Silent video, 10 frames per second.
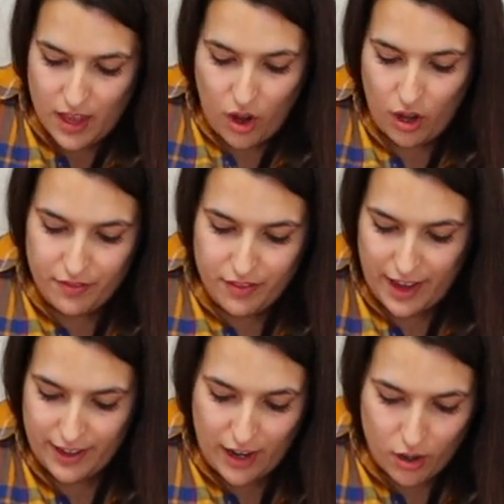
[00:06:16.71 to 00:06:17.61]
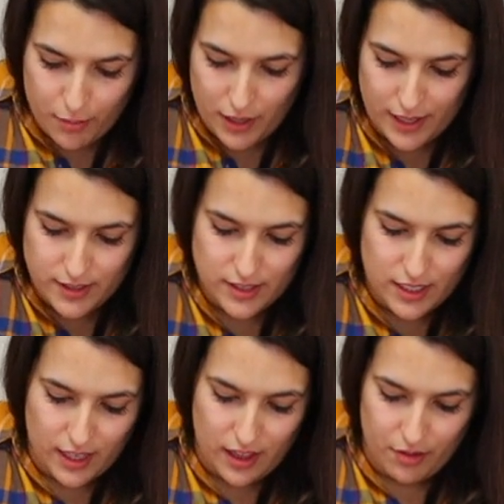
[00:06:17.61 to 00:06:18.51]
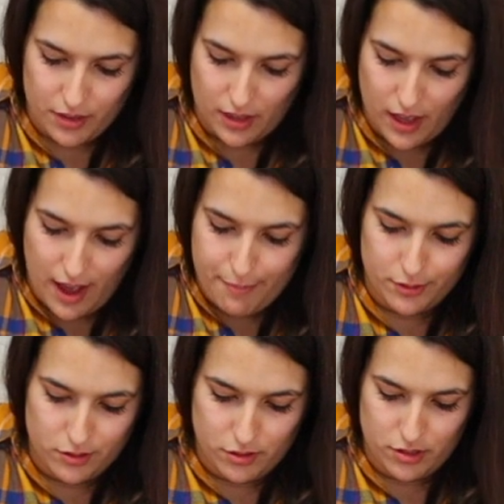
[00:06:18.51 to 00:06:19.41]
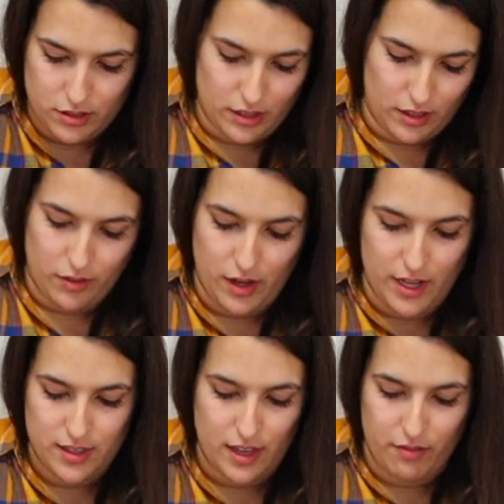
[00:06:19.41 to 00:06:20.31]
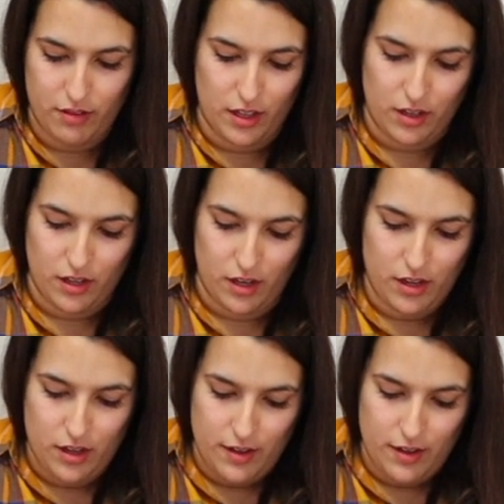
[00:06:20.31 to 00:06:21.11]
all of that caramelizes together with the apple juices and it creates that really good